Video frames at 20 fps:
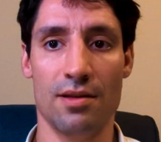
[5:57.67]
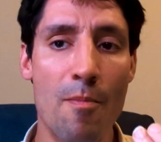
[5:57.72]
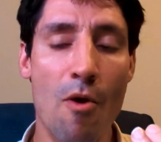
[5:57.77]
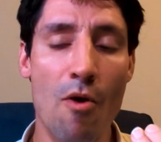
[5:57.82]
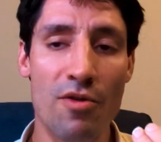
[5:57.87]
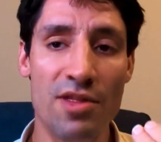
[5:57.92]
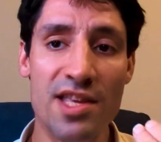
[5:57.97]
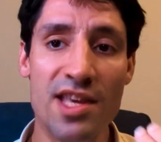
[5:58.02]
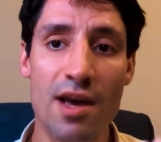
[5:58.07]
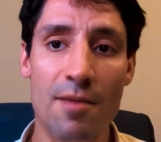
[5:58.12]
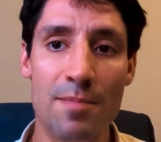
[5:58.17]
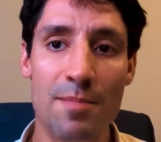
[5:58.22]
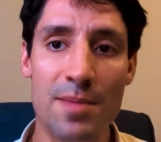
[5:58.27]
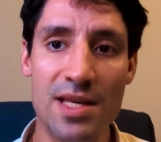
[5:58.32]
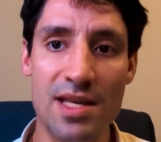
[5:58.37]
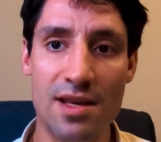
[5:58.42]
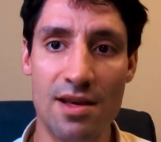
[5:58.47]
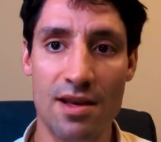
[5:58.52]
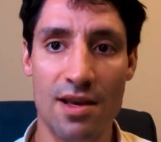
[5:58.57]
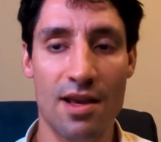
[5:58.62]
An ERP
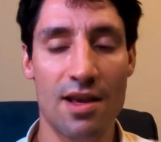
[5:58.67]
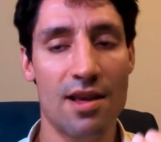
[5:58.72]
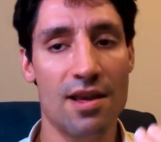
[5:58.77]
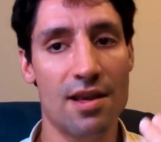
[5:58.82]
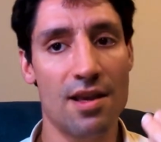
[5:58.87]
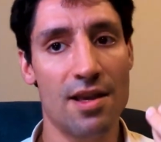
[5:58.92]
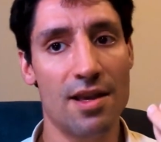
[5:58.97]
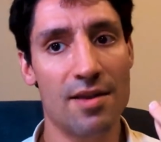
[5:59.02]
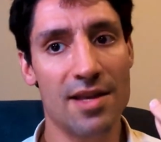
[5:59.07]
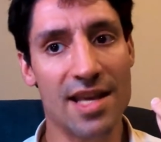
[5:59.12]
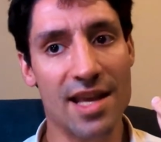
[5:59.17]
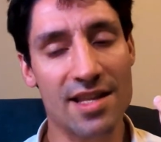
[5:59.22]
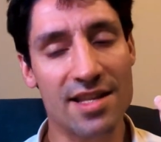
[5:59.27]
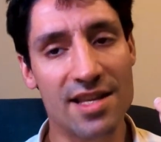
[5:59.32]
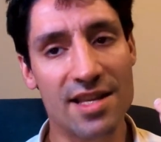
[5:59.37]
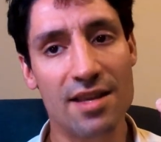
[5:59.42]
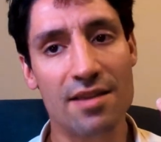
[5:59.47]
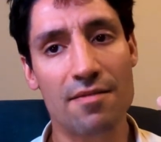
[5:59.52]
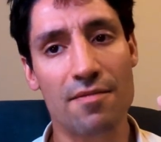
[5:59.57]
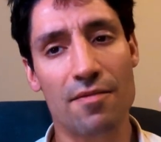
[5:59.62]
can
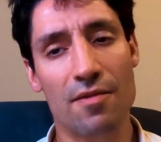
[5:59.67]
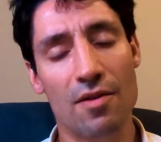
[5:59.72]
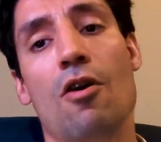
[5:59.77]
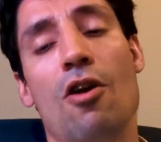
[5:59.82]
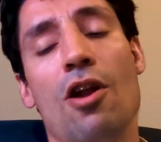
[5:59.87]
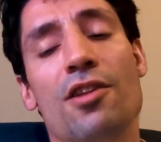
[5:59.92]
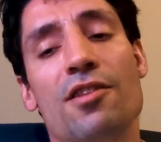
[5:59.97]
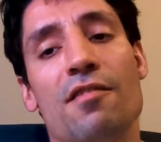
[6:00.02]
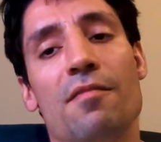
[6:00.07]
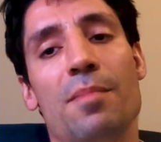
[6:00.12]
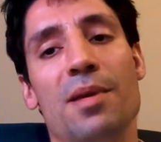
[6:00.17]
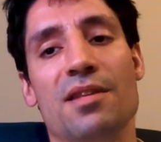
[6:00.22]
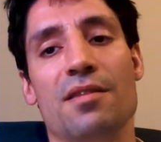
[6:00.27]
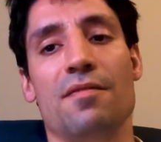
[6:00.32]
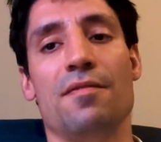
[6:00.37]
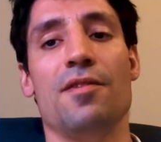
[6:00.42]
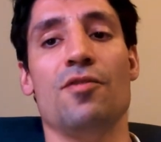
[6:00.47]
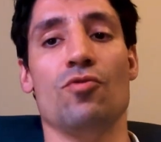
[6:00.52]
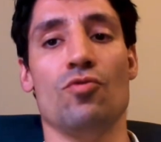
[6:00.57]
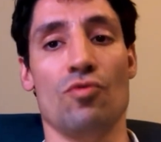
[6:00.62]
give a lot of
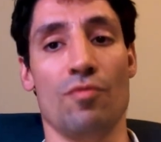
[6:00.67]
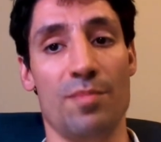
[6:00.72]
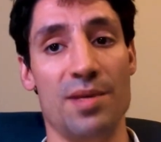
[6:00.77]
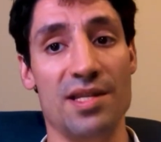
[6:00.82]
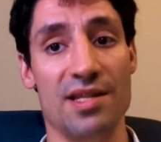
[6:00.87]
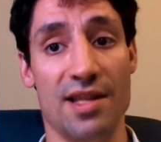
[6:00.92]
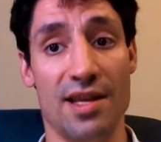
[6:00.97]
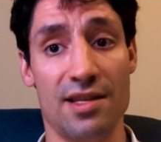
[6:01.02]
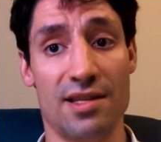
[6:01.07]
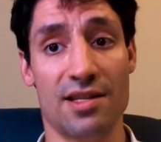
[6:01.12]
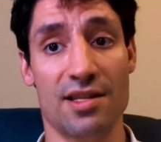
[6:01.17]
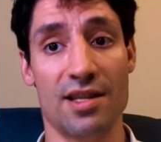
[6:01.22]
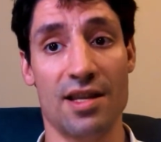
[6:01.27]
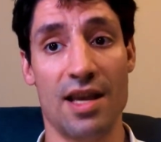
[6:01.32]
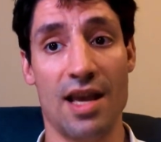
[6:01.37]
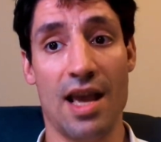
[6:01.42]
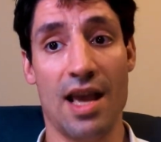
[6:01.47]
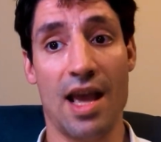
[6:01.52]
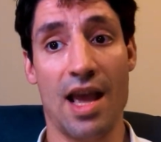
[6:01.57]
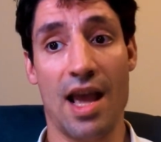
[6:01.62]
benefit to your business,
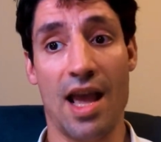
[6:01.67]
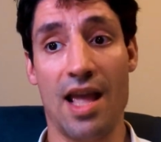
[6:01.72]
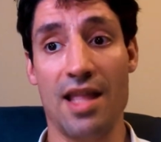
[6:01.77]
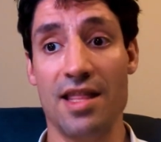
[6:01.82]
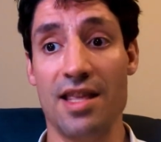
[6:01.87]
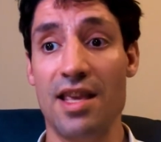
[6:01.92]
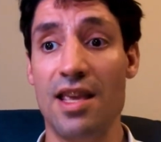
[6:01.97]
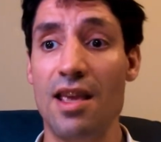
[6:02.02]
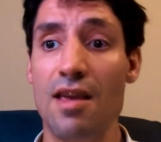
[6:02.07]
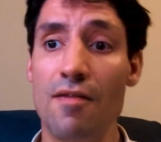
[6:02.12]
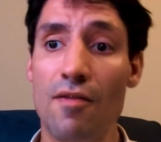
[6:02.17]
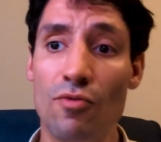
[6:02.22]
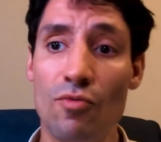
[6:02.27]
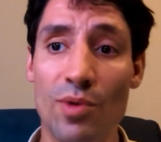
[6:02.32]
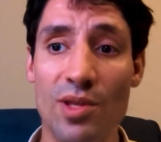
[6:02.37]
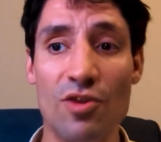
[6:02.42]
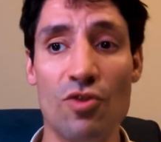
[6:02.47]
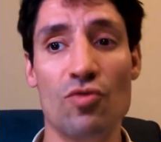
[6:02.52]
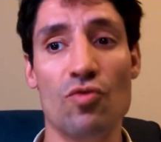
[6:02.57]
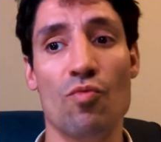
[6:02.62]
and even
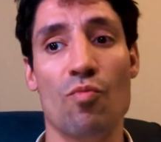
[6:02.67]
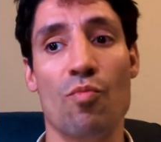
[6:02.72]
with the new